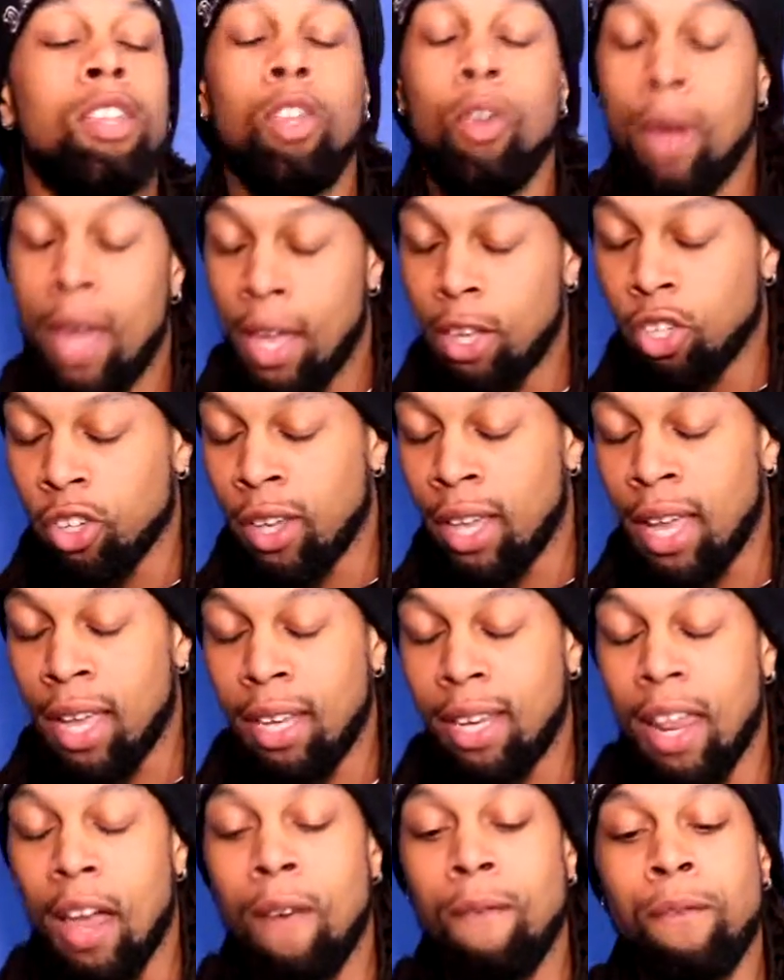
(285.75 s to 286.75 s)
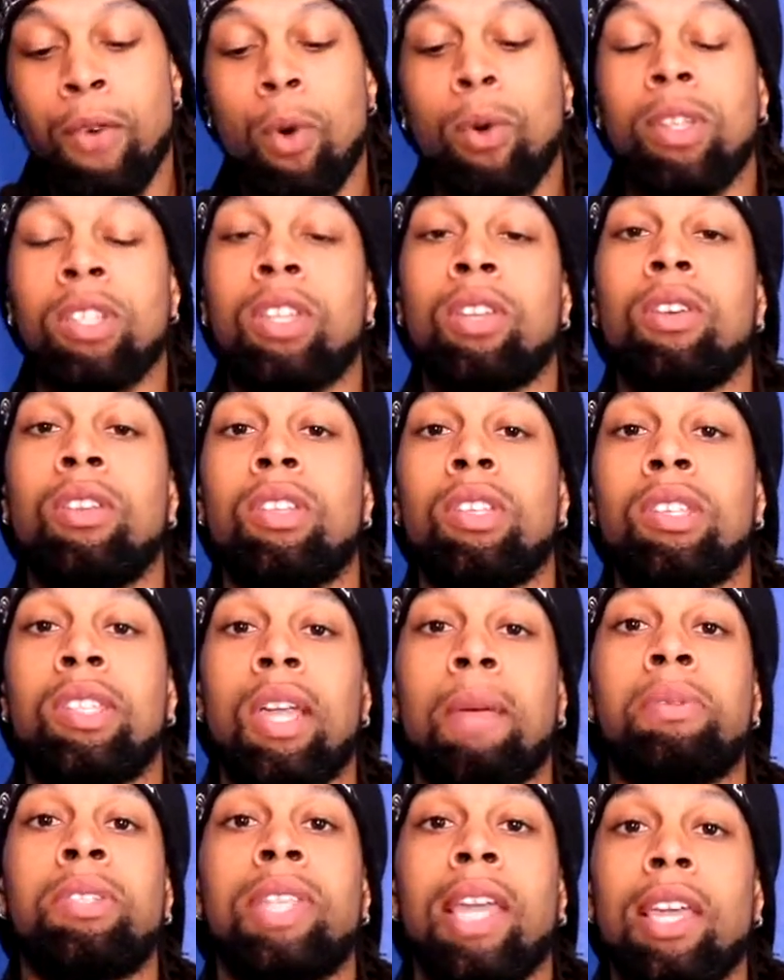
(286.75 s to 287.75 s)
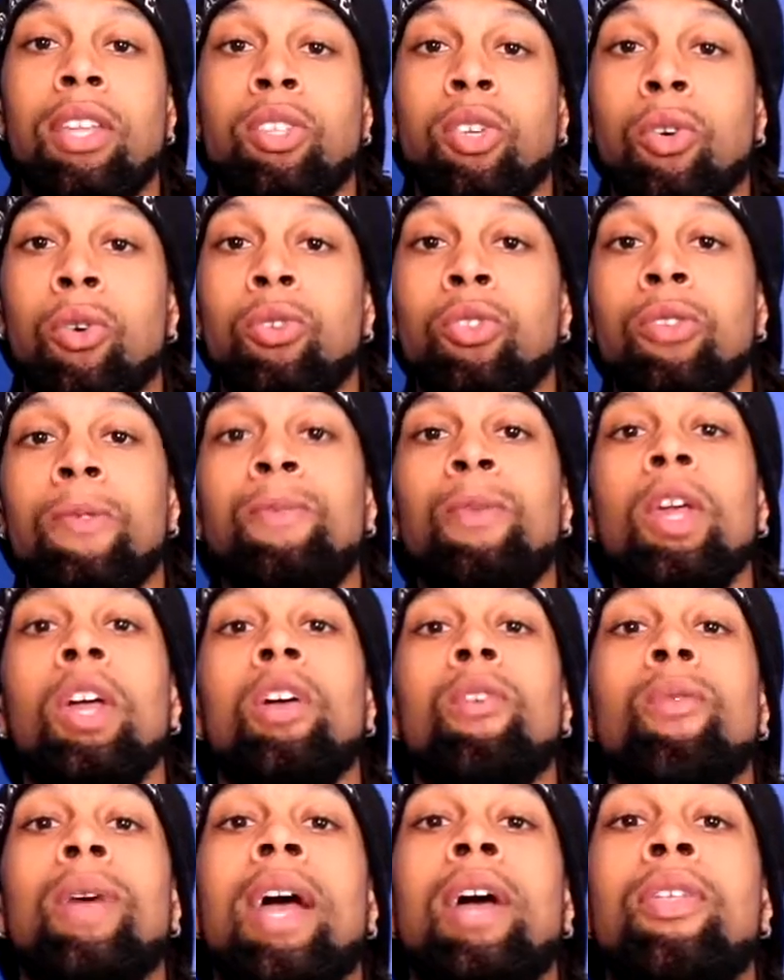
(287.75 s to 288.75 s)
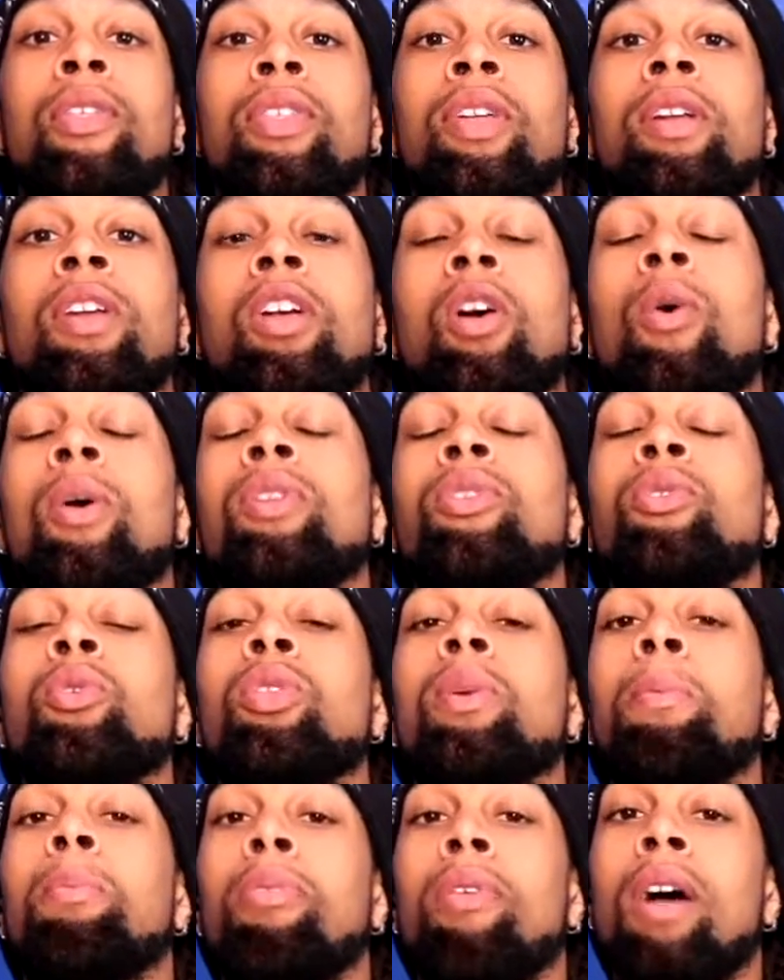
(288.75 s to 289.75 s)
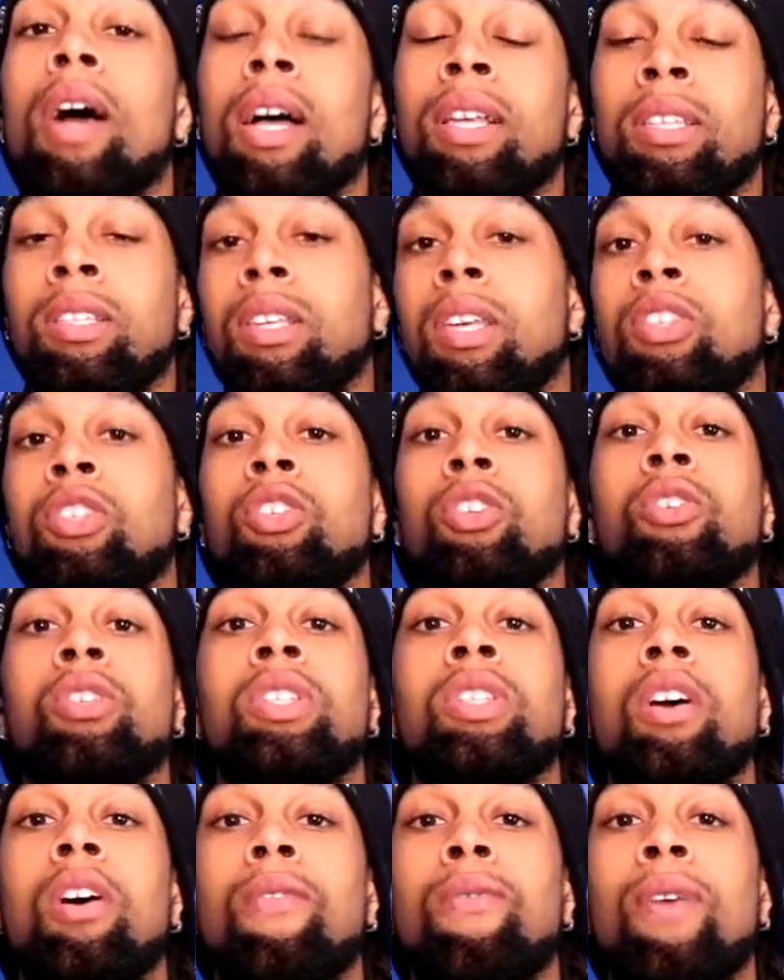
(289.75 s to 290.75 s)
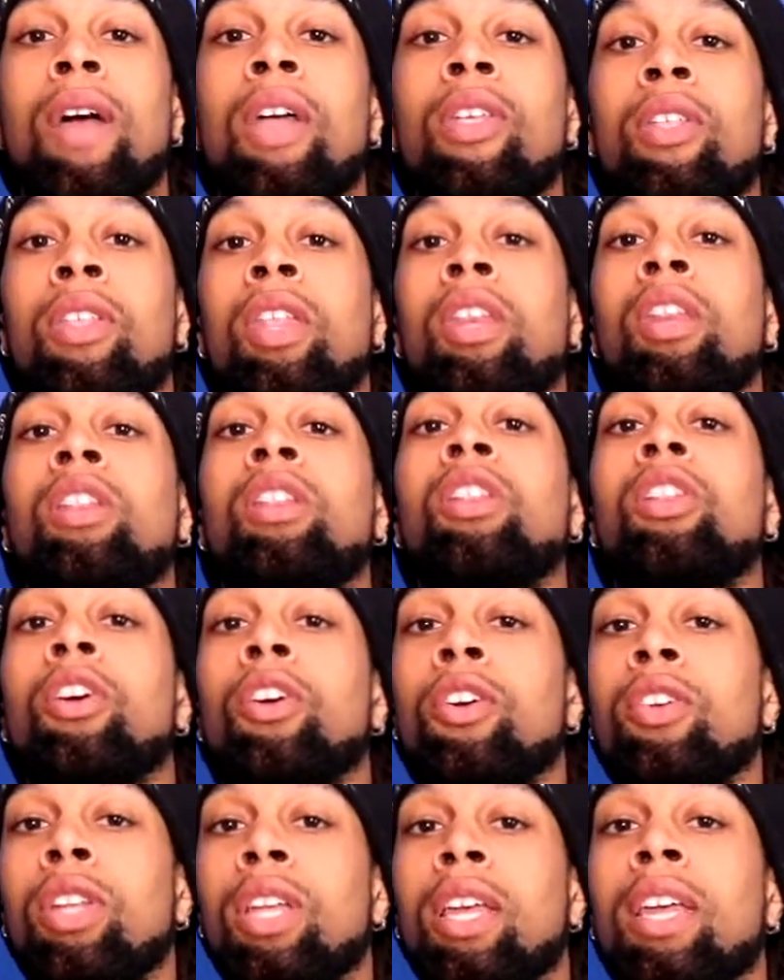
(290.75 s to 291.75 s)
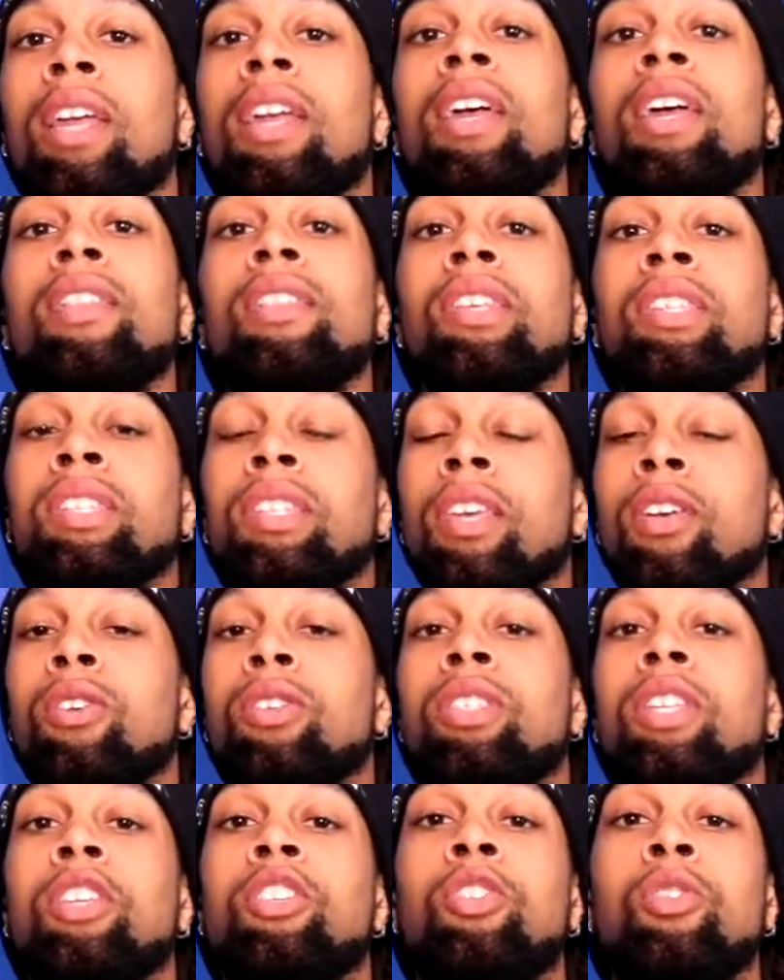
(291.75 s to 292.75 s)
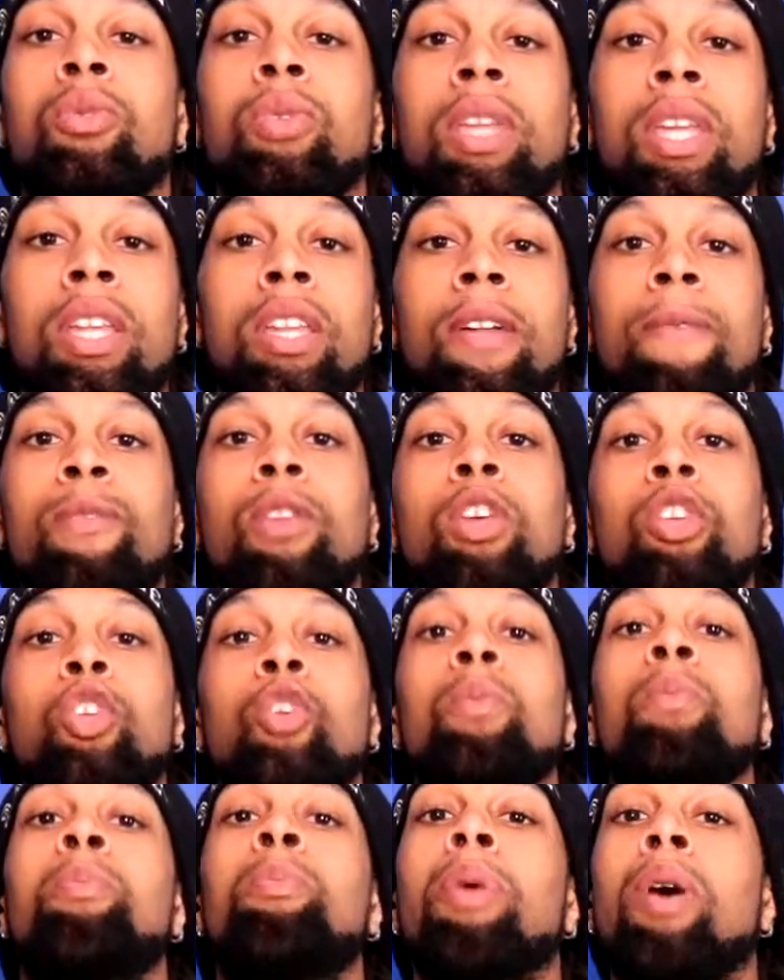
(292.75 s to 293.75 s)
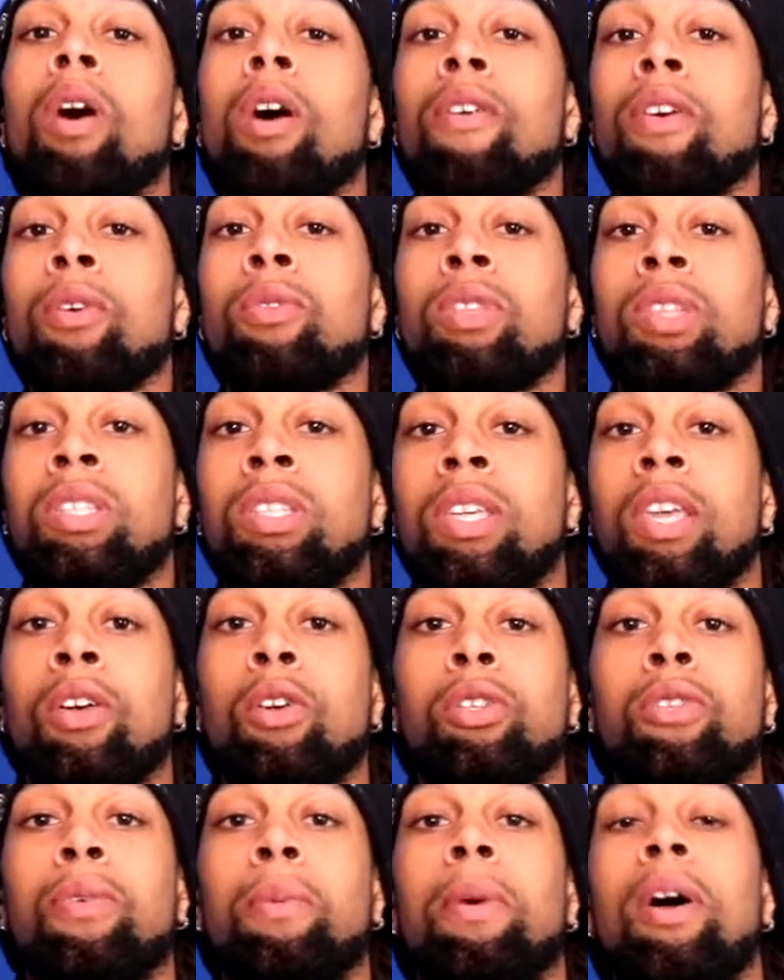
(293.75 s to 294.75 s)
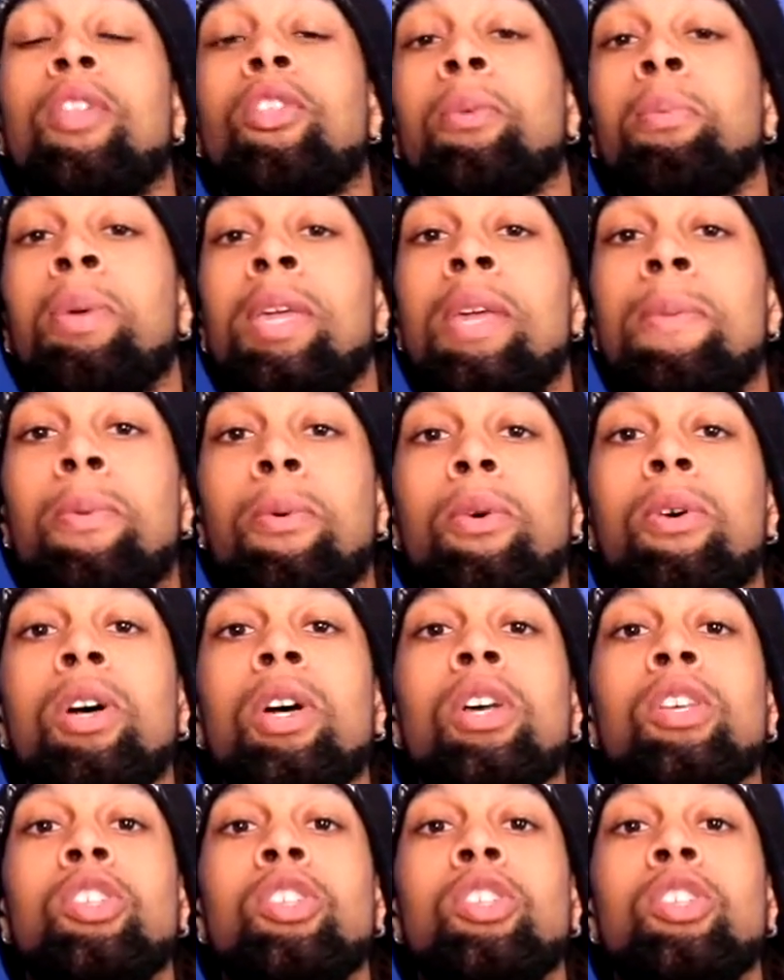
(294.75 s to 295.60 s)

You had your head down focusing on the steps they told you, rather than going through the process yourself. Rather than learning the skills that you needed, you borrowed the skills from other people.